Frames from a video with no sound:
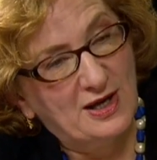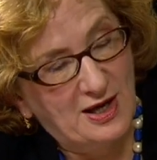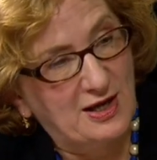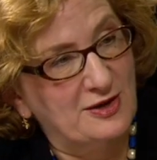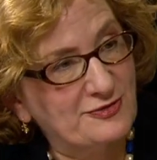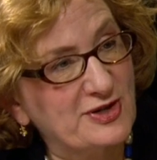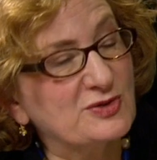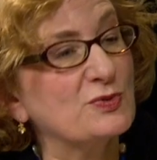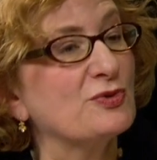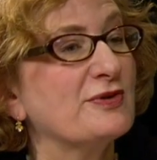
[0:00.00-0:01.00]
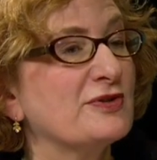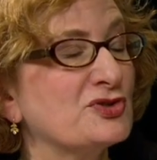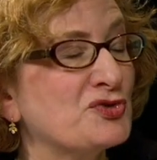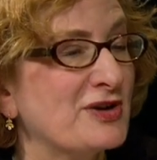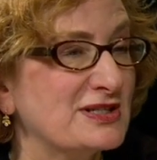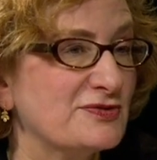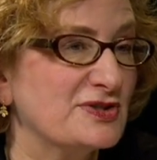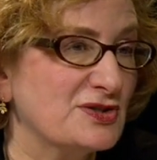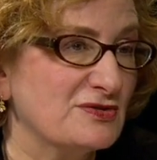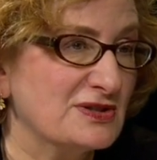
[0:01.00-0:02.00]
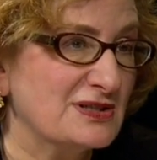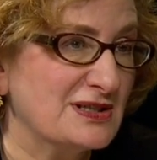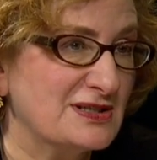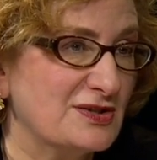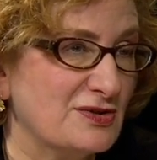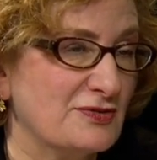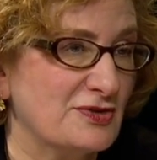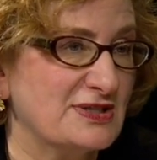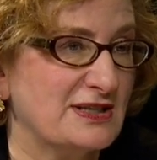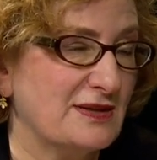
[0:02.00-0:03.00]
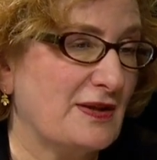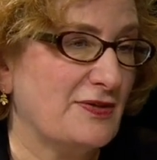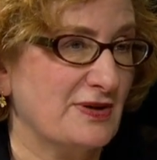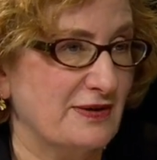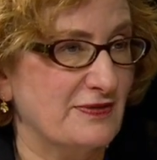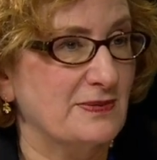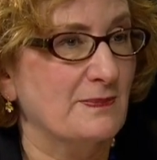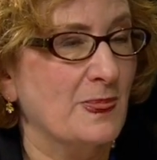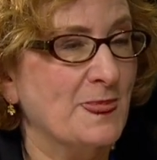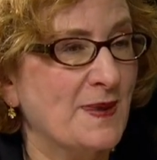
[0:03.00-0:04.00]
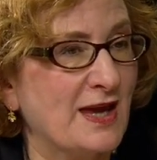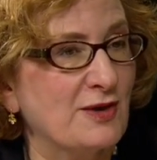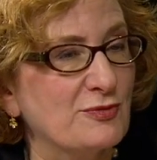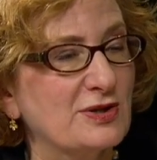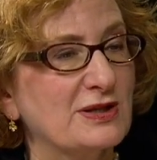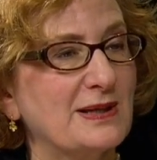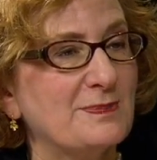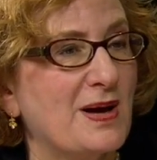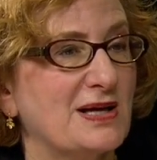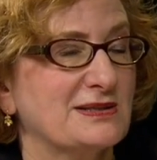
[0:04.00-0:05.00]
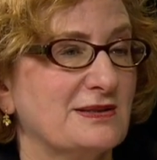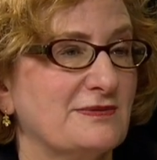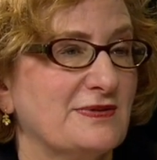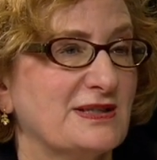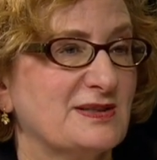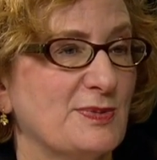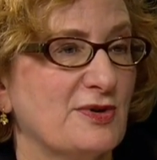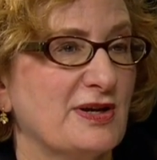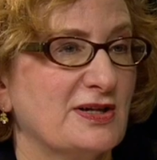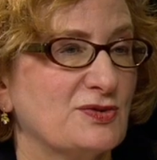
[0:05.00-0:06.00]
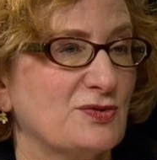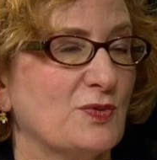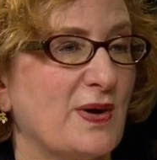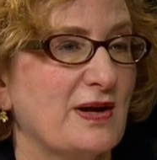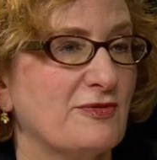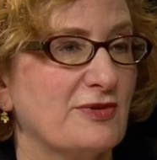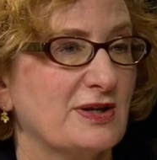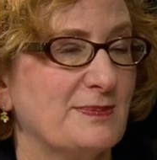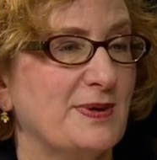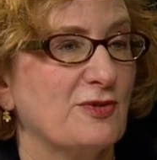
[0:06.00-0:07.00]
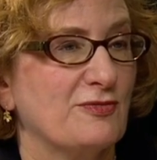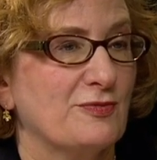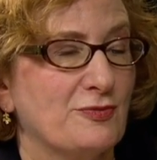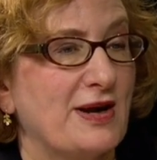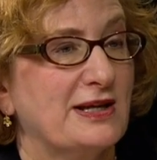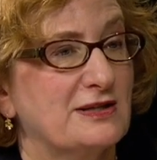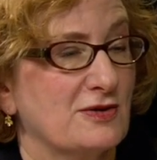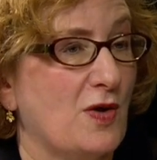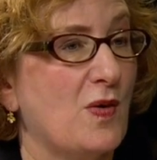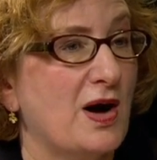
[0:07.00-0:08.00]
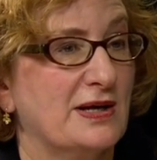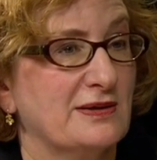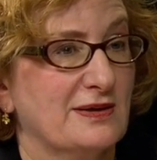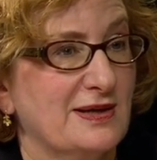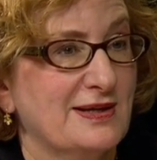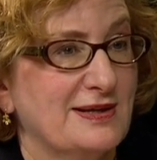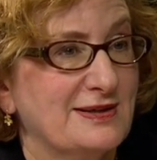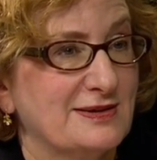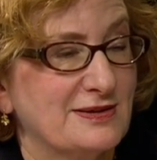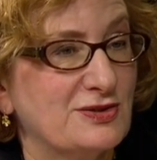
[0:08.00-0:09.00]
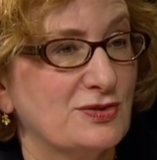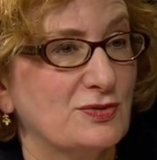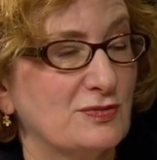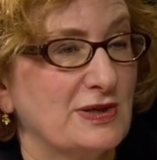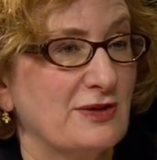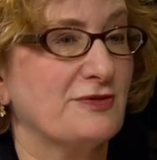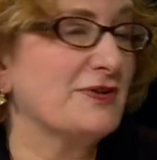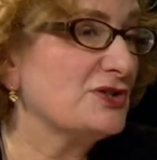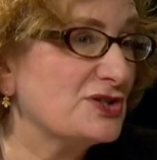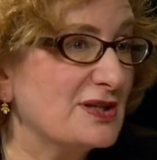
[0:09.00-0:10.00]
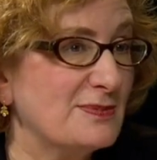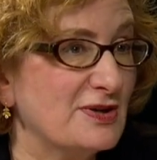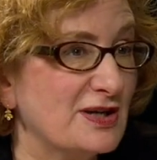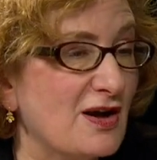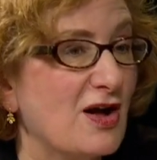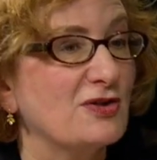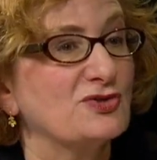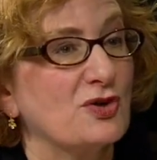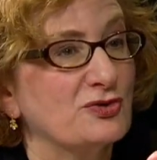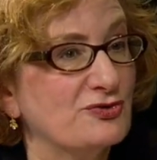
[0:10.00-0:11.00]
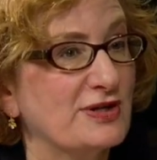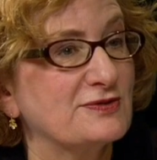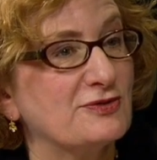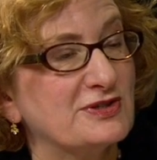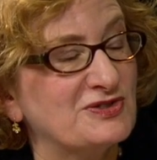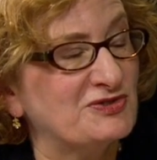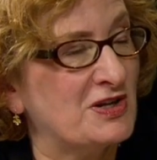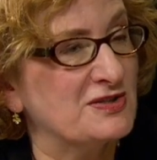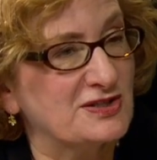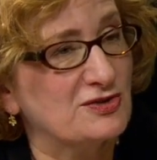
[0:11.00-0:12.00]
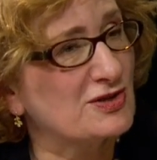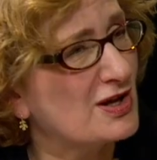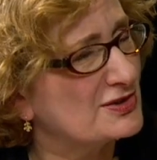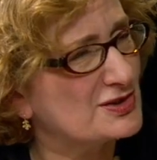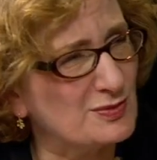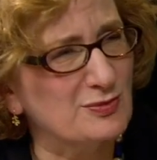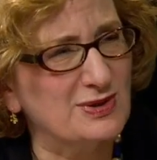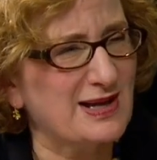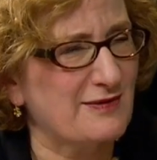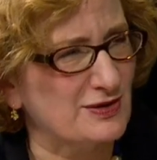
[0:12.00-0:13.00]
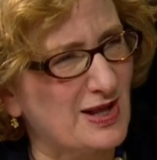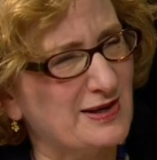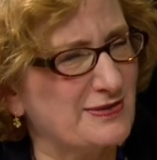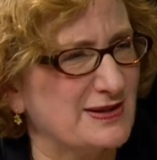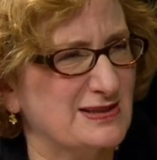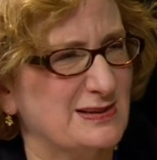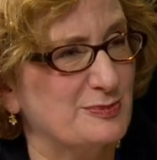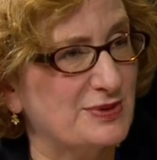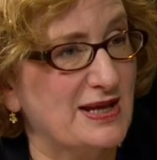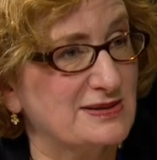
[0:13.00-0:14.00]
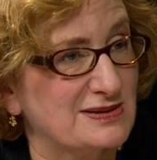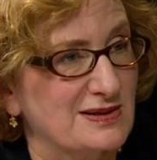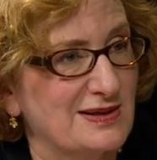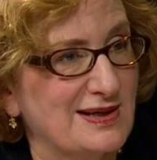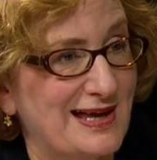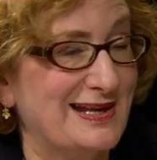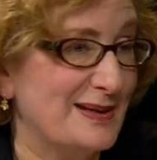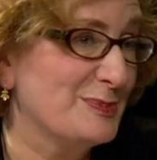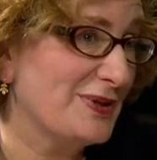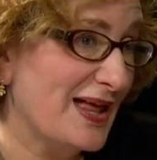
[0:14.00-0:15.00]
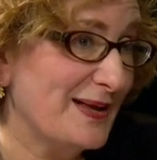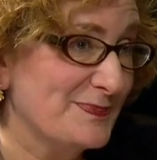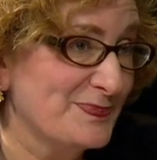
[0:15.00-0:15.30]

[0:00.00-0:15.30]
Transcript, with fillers: uh, a freshman or even a transfer student into the university, that they're given a really positive experience or a way of really being ready to go on to either finish the community college or transfer on to the senior college. So we really have a lot of things in place and in play